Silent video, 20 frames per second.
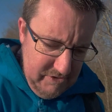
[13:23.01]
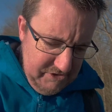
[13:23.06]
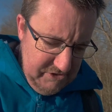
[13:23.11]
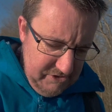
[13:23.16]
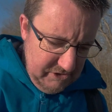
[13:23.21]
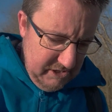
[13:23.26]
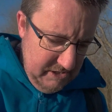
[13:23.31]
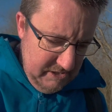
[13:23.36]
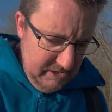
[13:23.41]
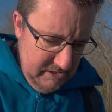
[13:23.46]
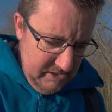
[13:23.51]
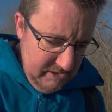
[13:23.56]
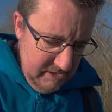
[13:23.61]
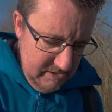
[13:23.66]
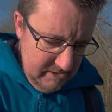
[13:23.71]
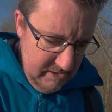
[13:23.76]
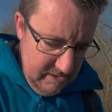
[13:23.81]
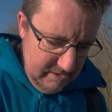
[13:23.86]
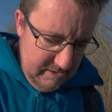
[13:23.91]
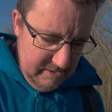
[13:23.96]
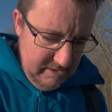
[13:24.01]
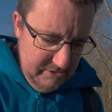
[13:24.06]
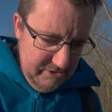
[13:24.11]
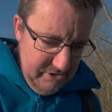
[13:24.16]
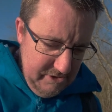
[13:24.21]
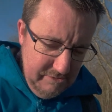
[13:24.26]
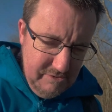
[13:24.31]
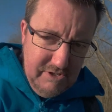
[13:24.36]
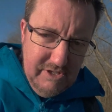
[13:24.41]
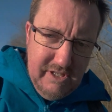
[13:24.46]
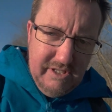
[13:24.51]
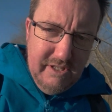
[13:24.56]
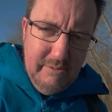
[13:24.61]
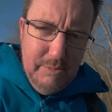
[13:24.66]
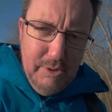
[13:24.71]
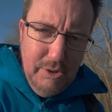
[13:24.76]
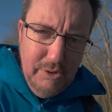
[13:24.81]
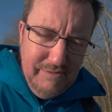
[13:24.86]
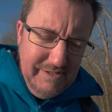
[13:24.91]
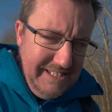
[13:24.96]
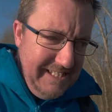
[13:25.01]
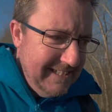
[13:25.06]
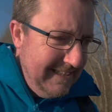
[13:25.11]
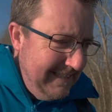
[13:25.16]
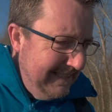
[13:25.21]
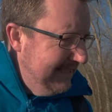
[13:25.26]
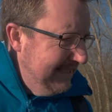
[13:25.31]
to shoot another movie